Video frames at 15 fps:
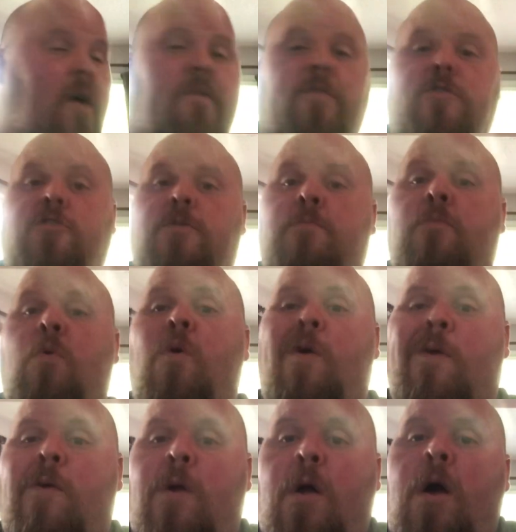for some
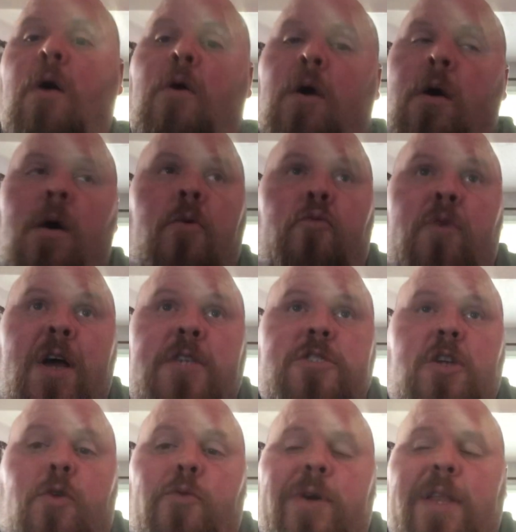more
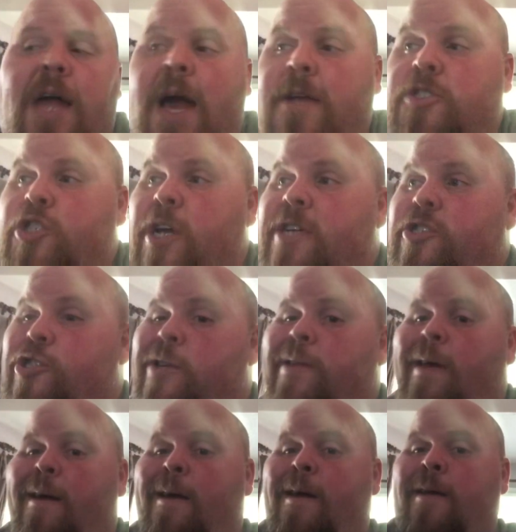rest, relaxation,
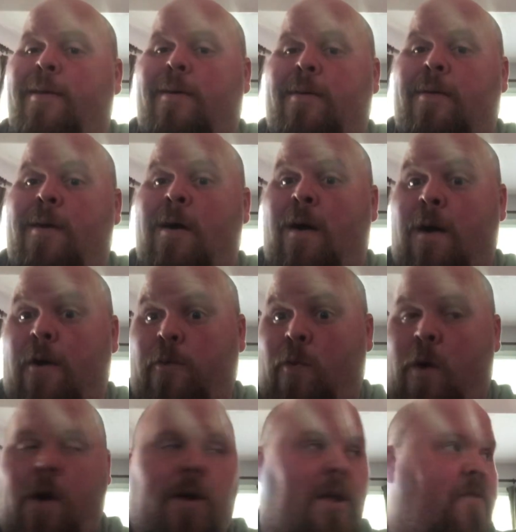and yard
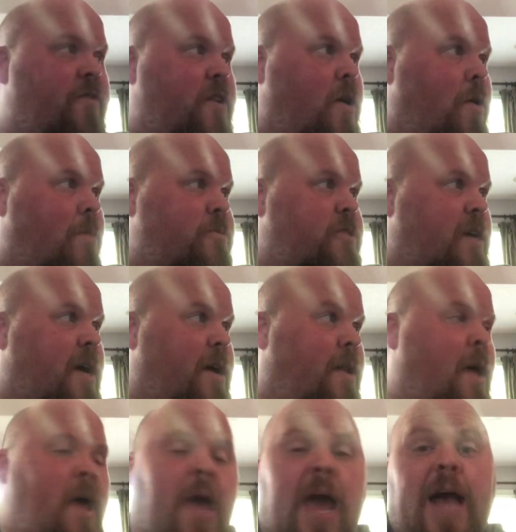work, if you know what I'm saying.
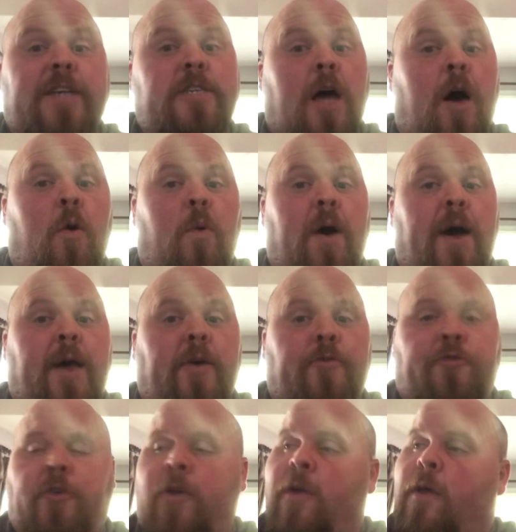As
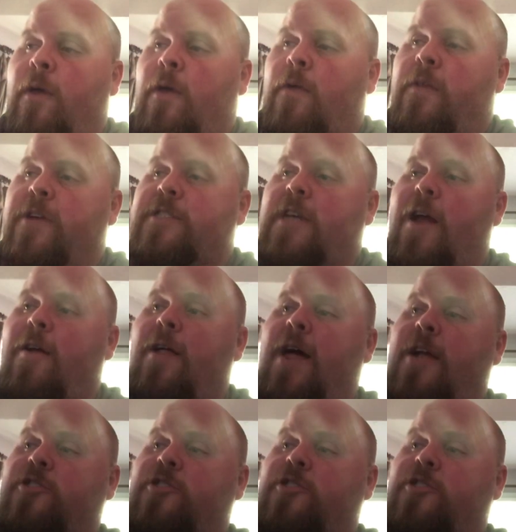always, this Carolina